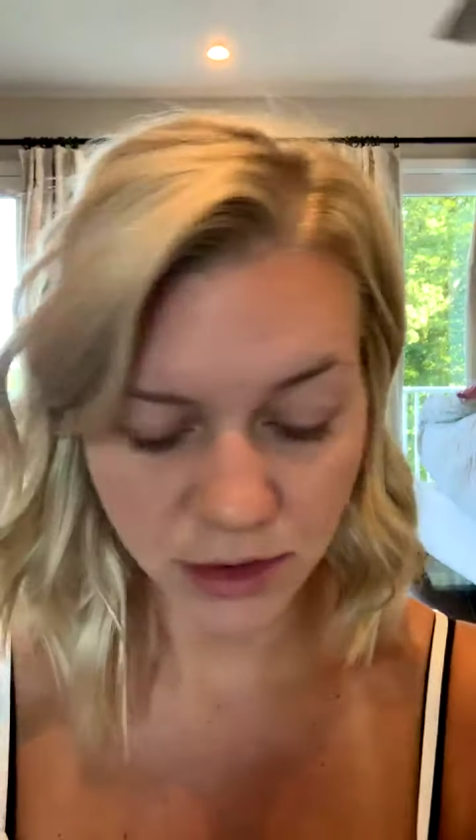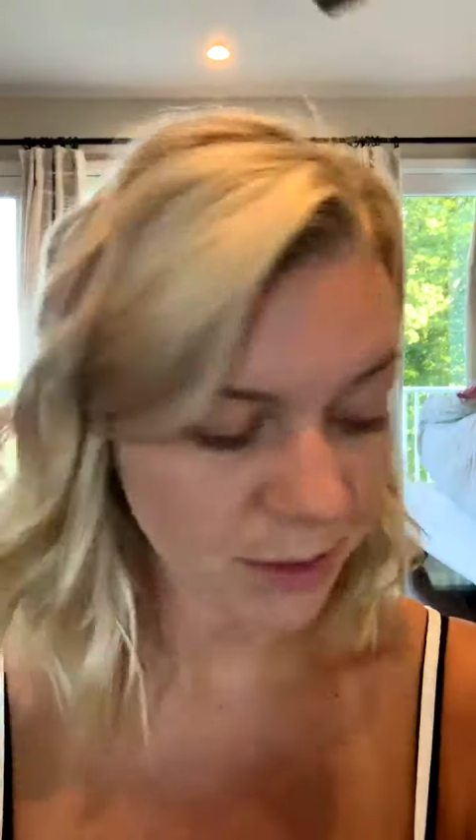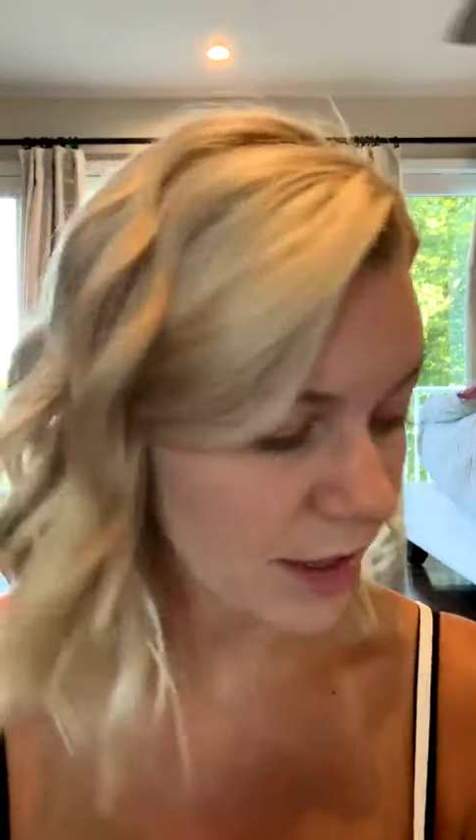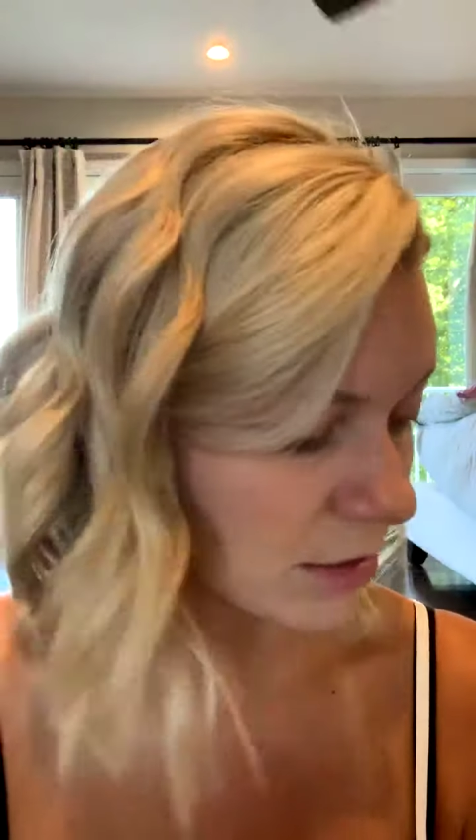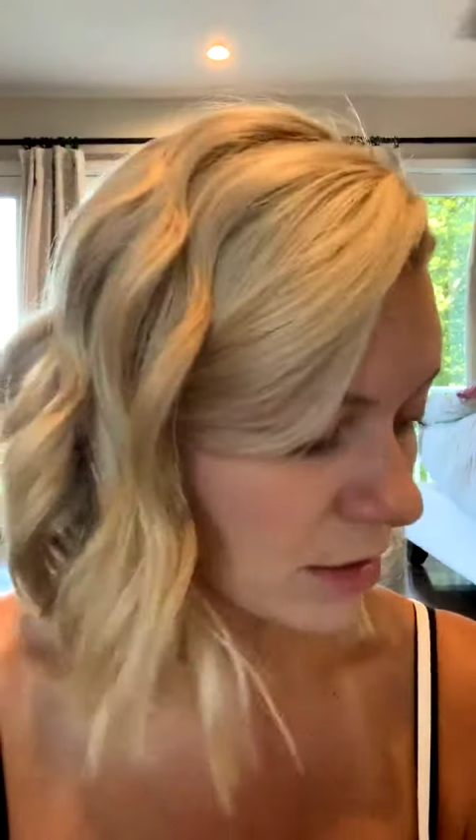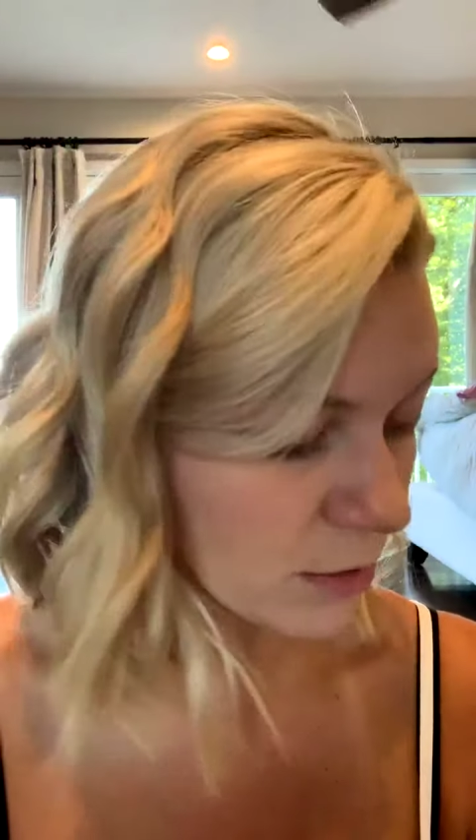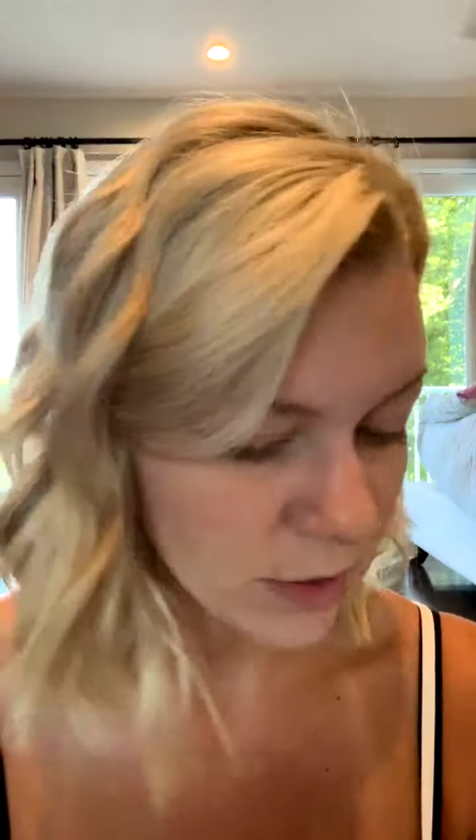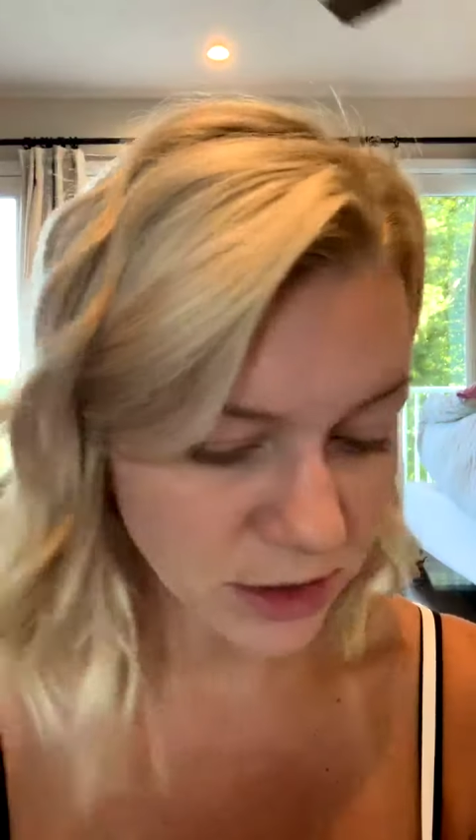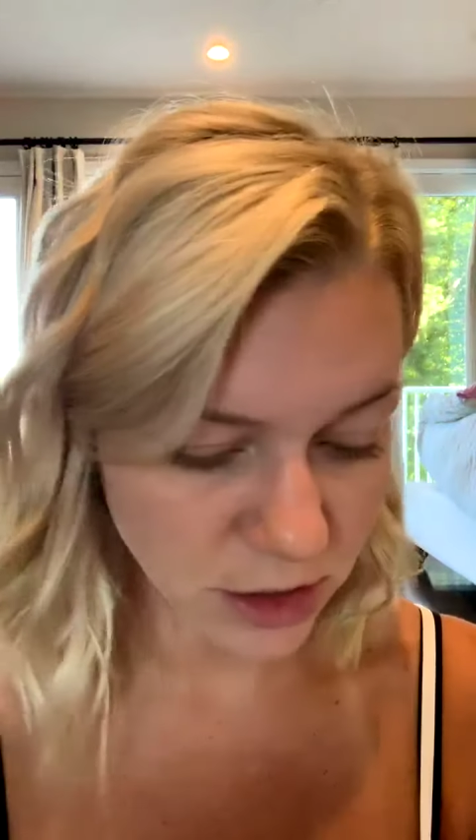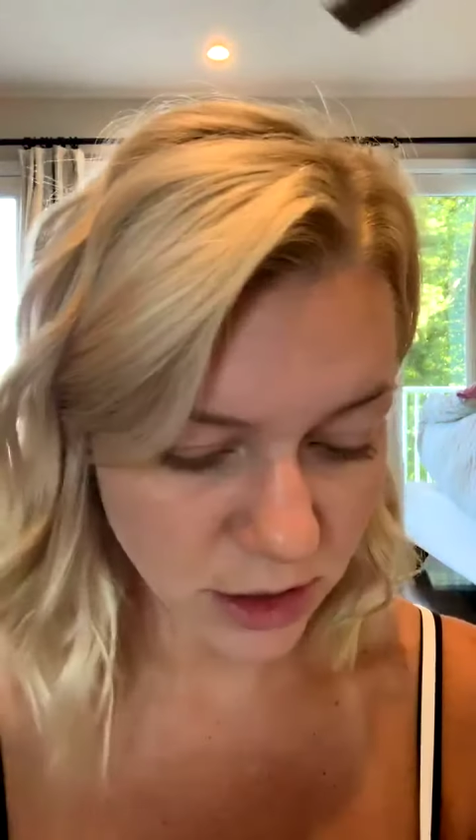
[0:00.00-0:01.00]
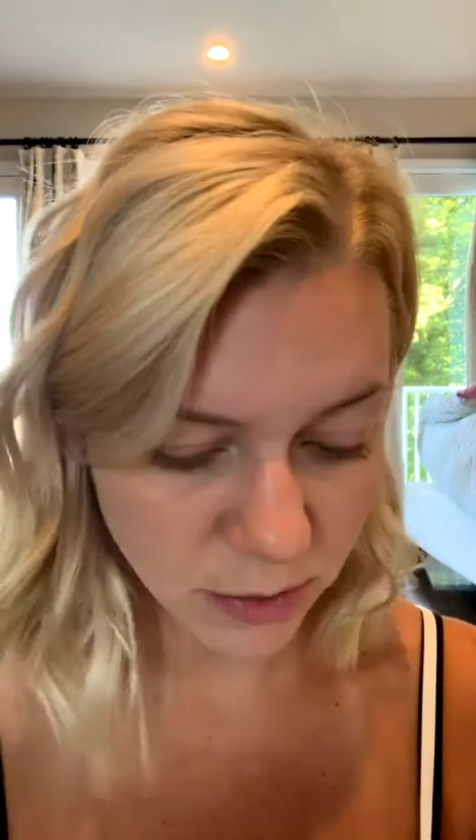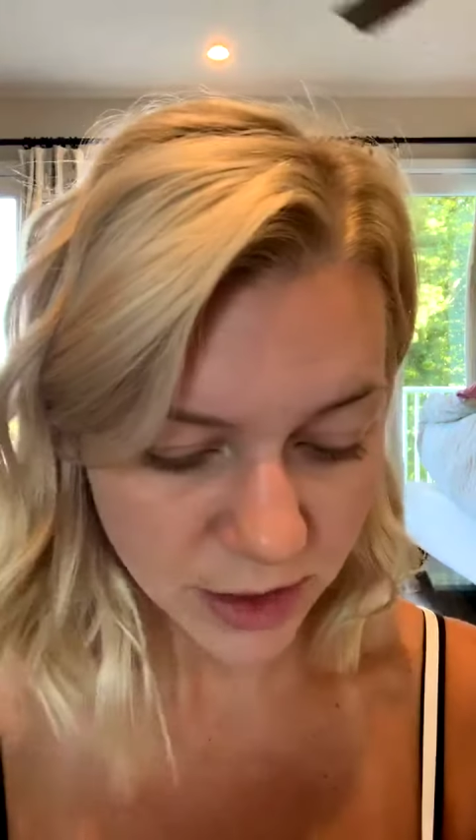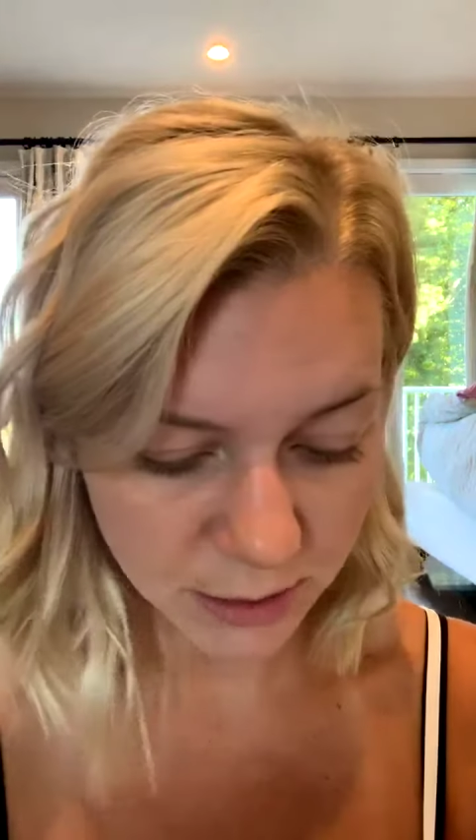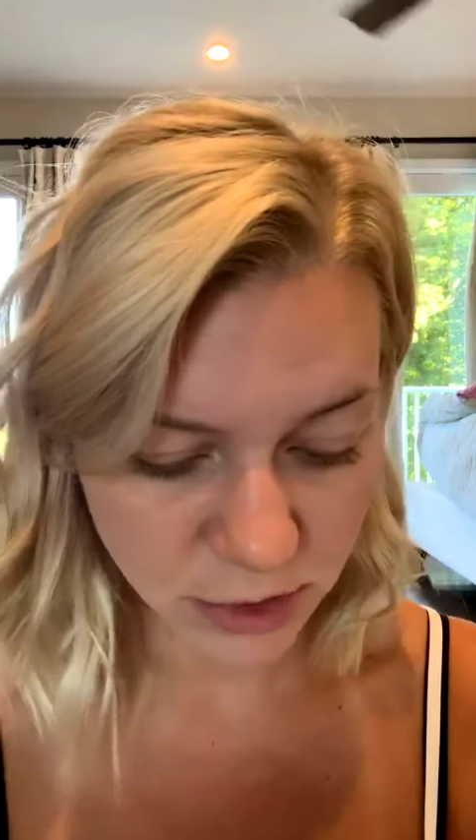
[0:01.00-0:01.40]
better in the winter when I'm